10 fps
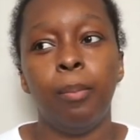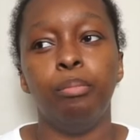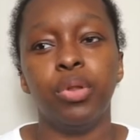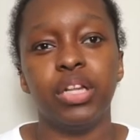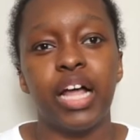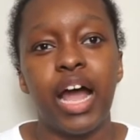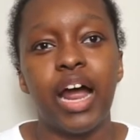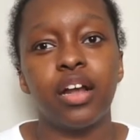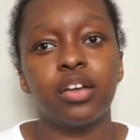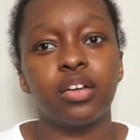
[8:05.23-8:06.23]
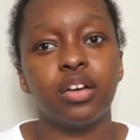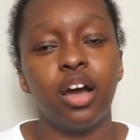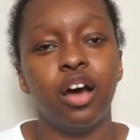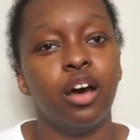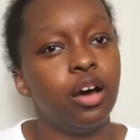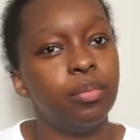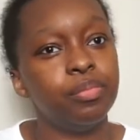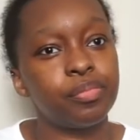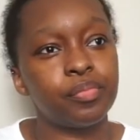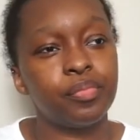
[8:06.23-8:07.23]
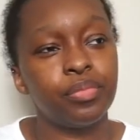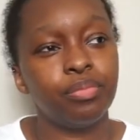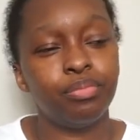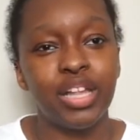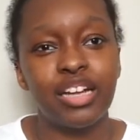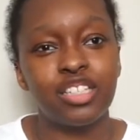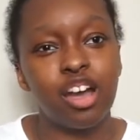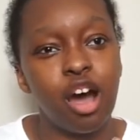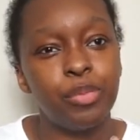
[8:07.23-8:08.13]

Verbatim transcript: black um, black top.